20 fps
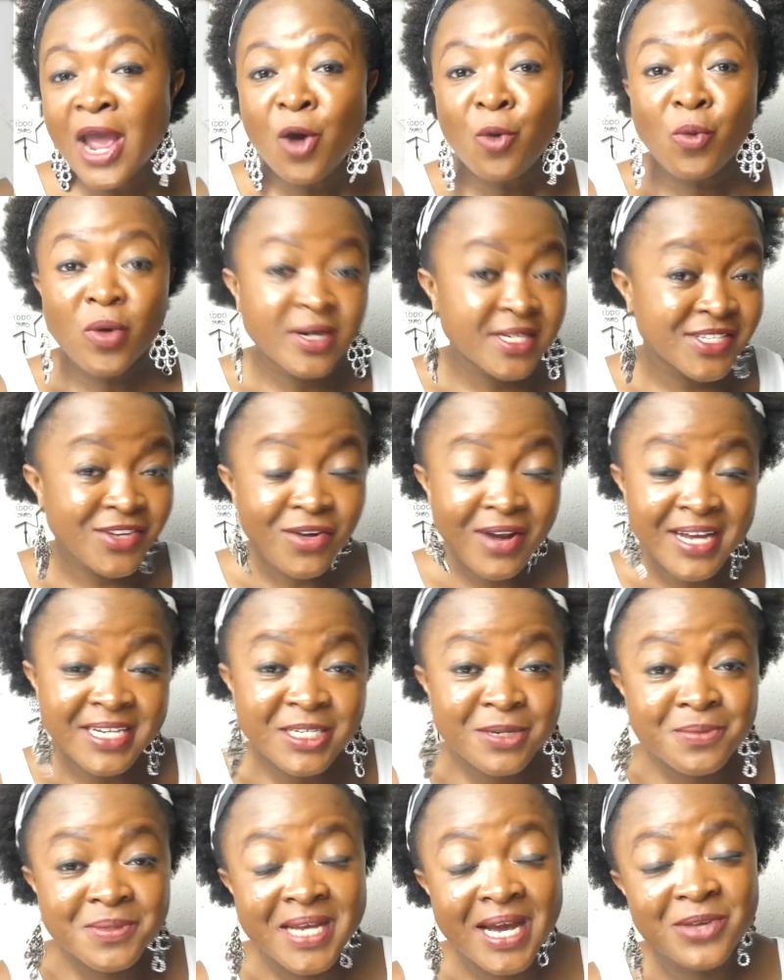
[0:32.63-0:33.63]
What
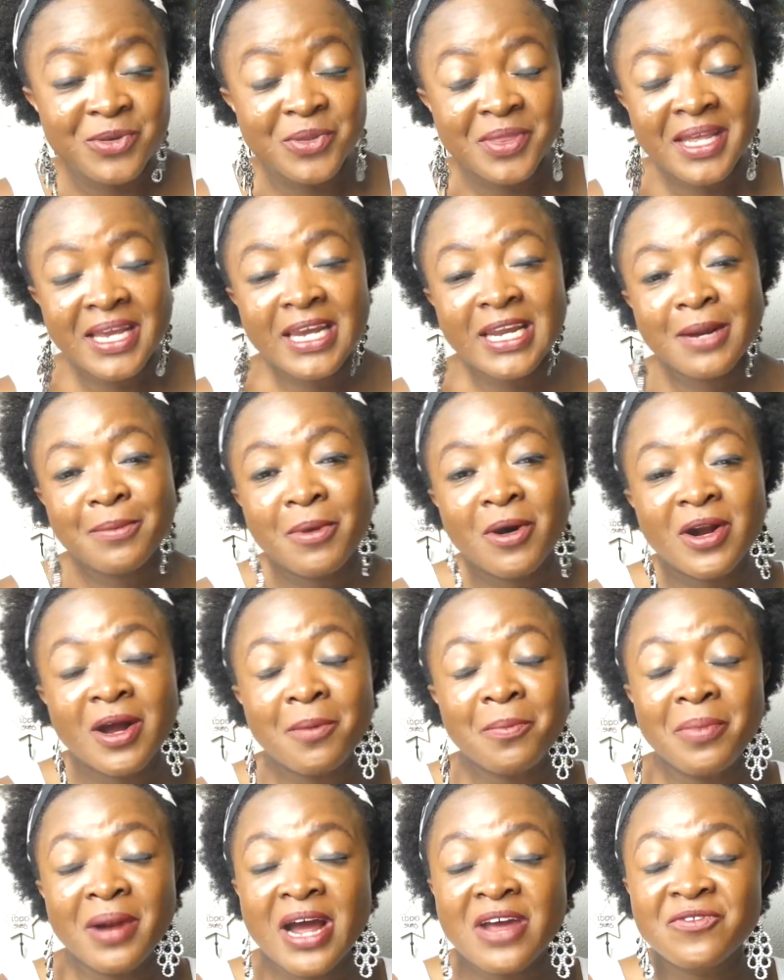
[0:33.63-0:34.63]
scholarships are you thinking about
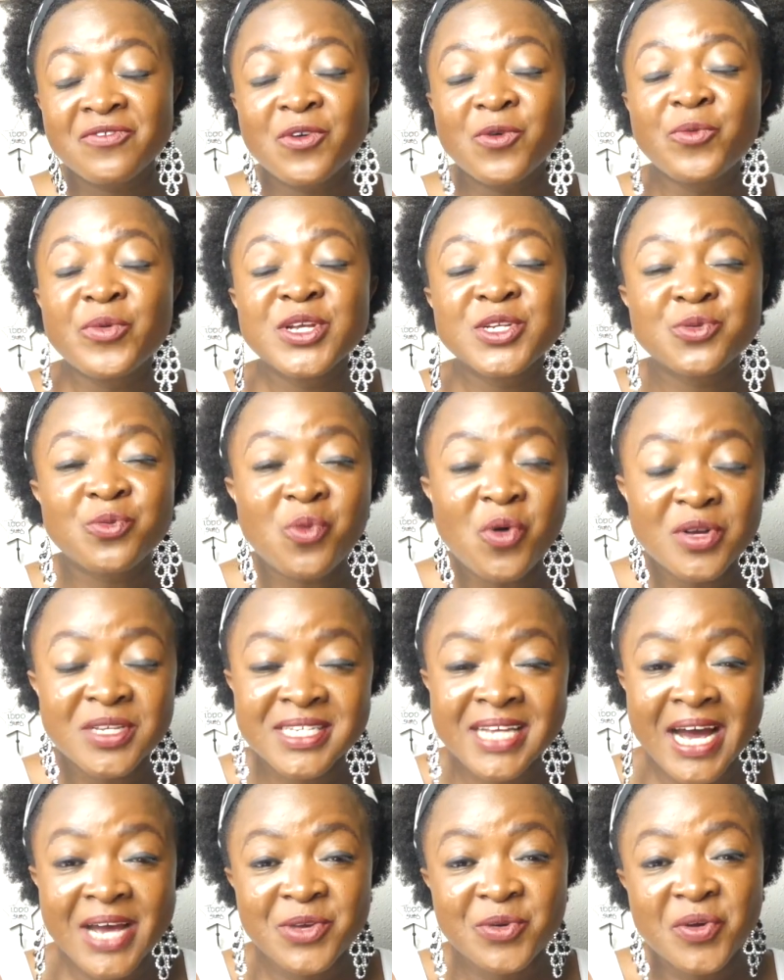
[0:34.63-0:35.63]
applying for? Which ones
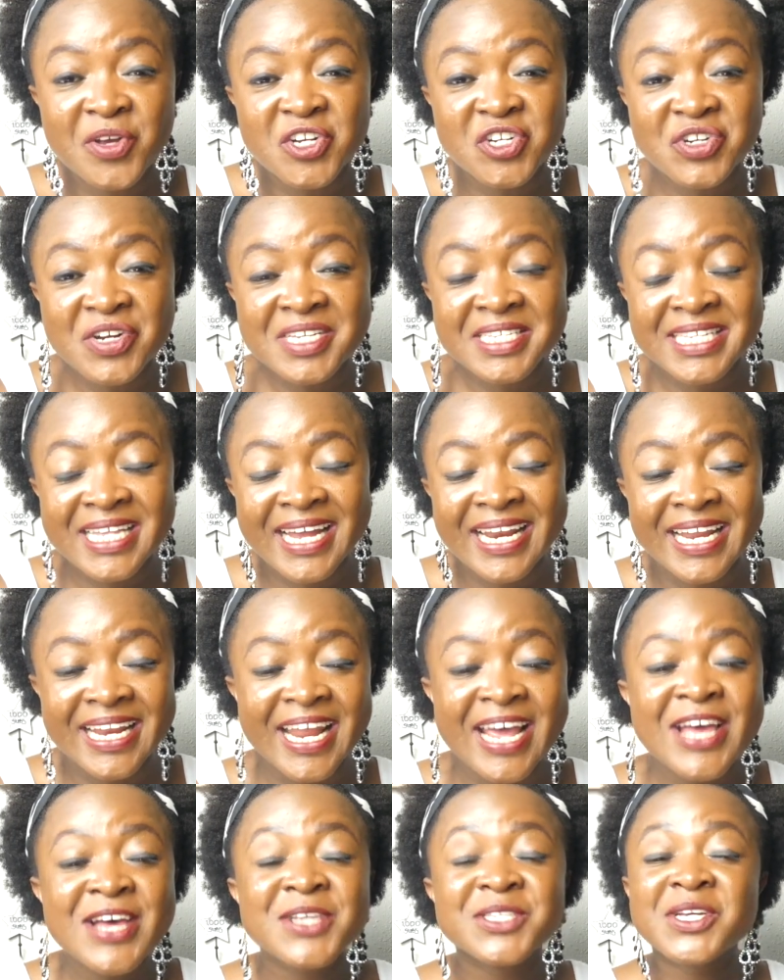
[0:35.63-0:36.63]
are you interested in?
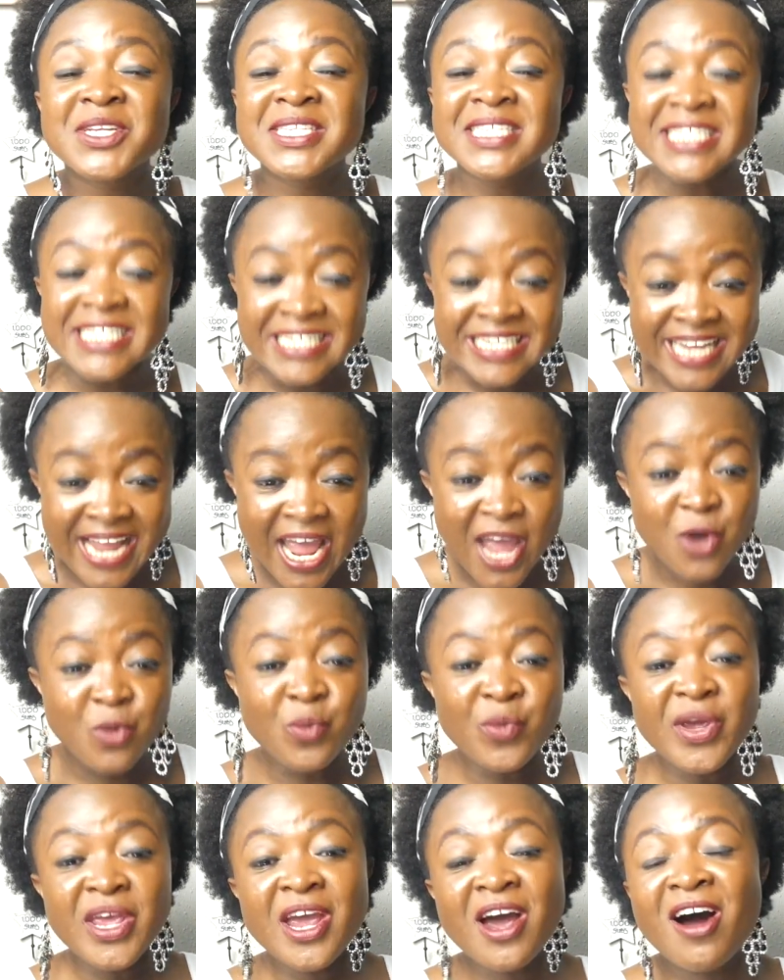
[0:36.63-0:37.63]
So today
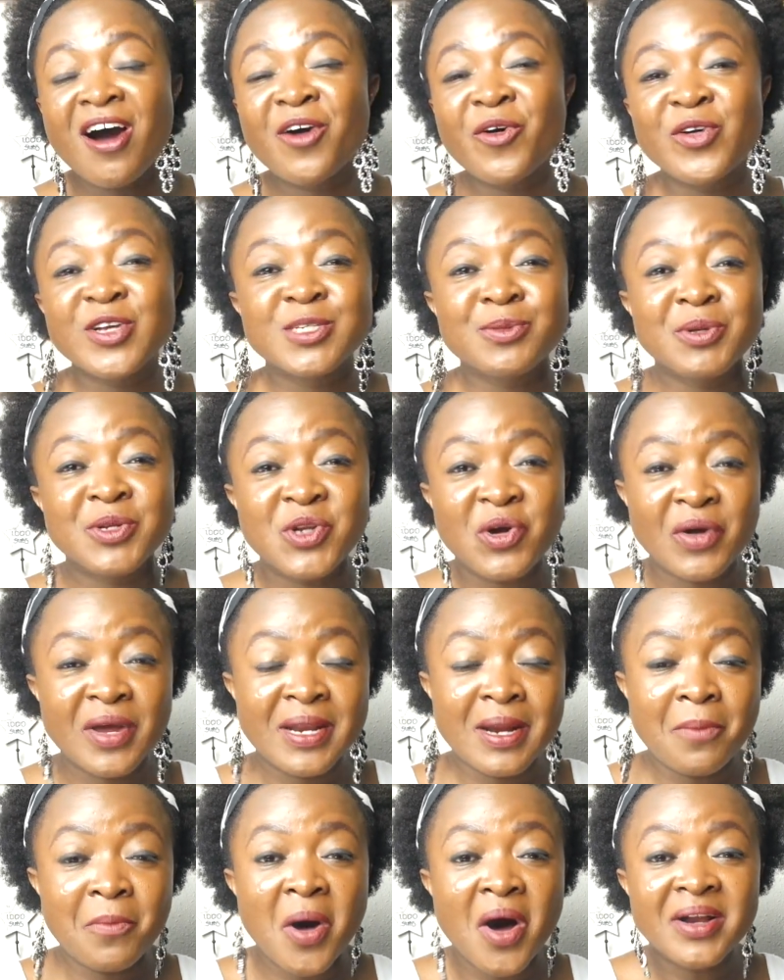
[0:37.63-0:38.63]
we are going to be
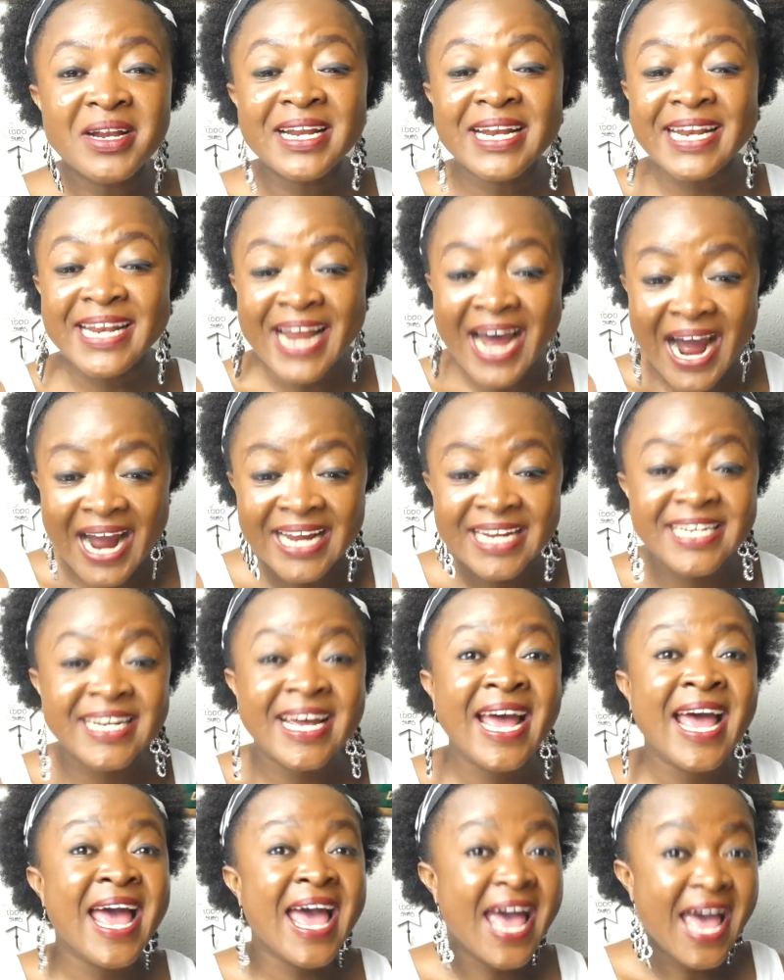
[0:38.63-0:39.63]
talking about the
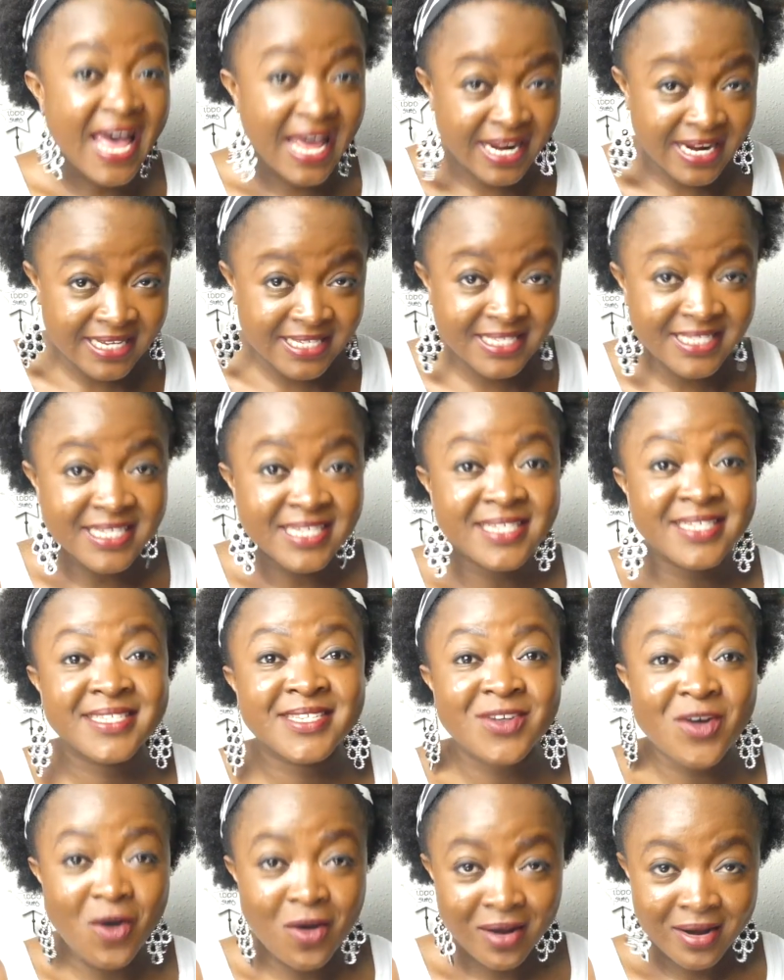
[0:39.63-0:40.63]
Knight-Hennessy
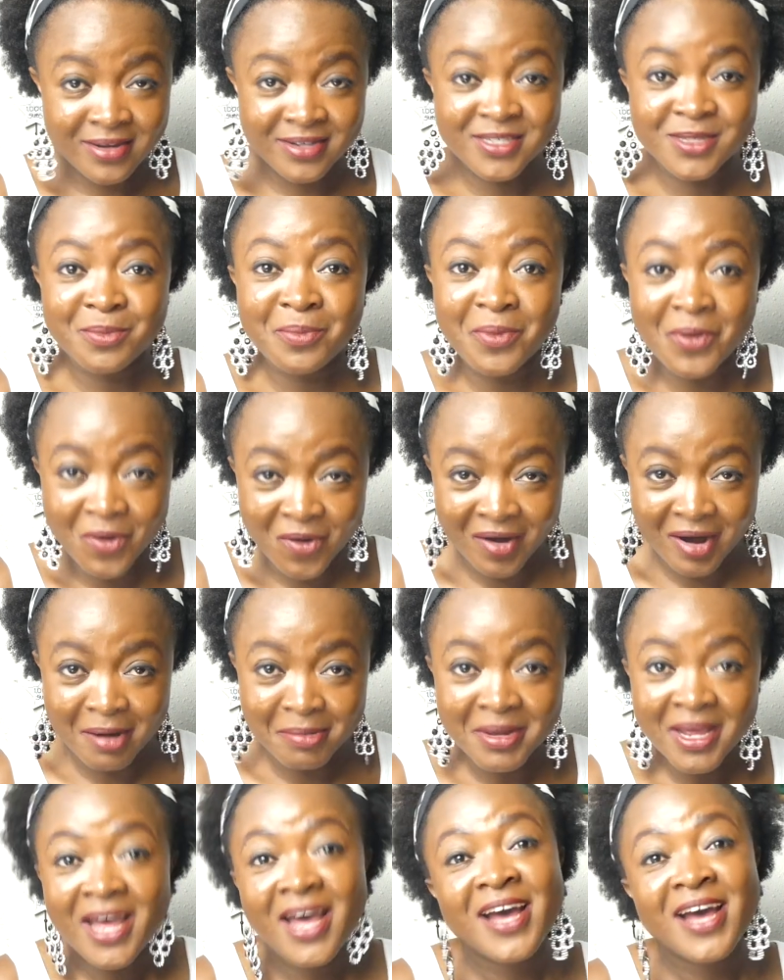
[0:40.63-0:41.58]
Scholars program.